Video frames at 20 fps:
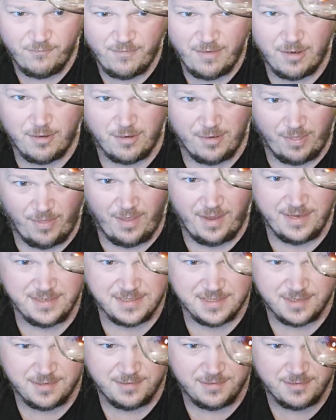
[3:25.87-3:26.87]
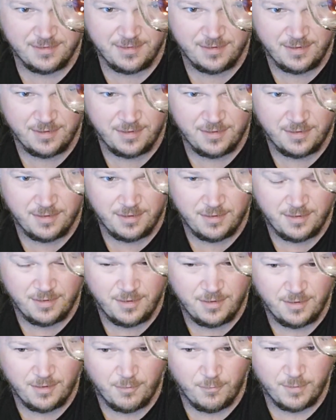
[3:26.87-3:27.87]
very light,
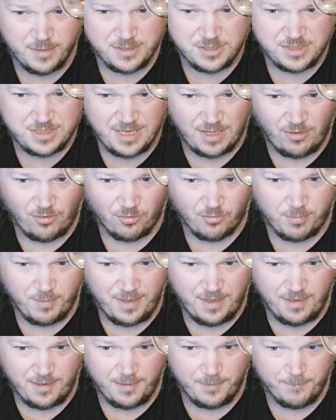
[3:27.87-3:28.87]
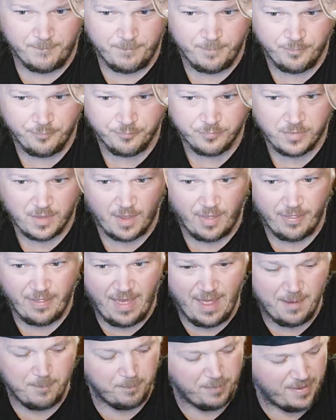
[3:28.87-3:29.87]
which tells me
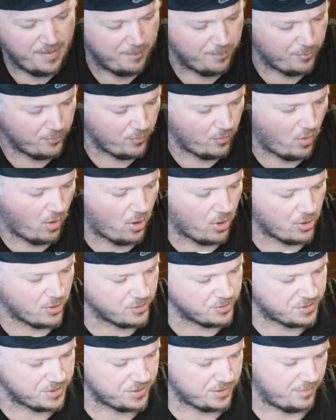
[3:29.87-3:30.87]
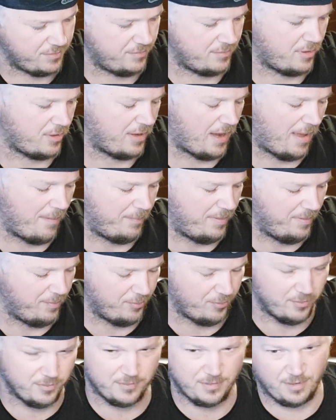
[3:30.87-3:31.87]
that people aren't, or not
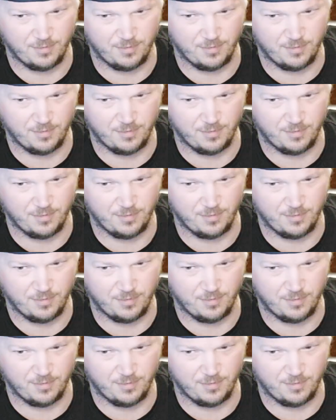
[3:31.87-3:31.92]
people,